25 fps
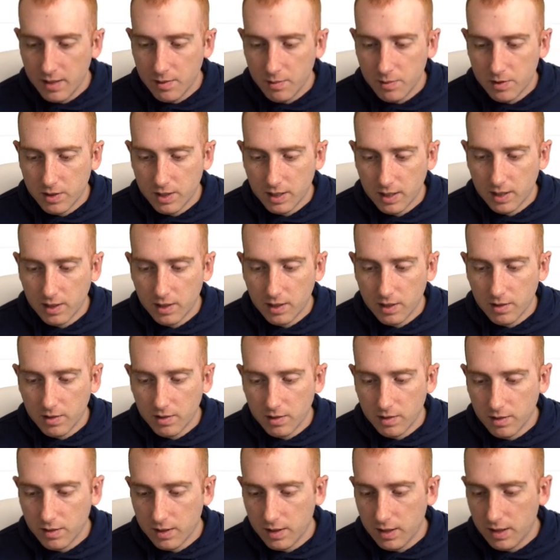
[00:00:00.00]
which I can go
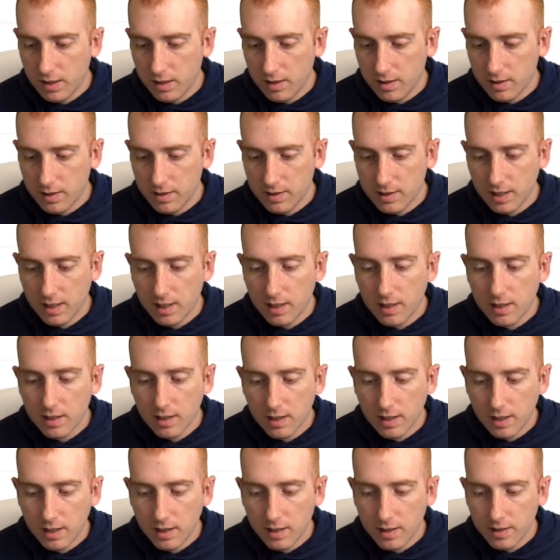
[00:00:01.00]
to here and say
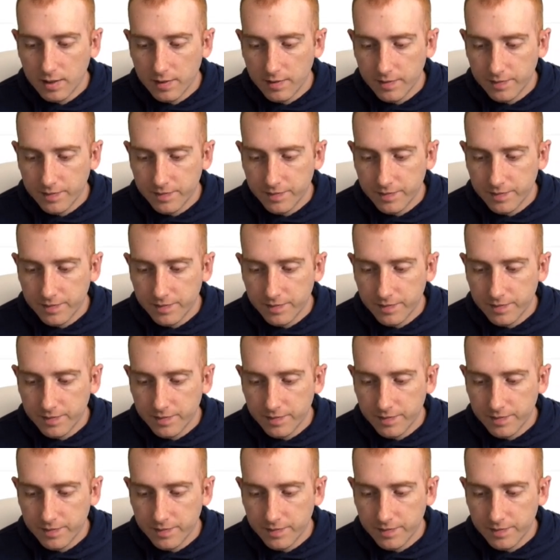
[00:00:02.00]
clear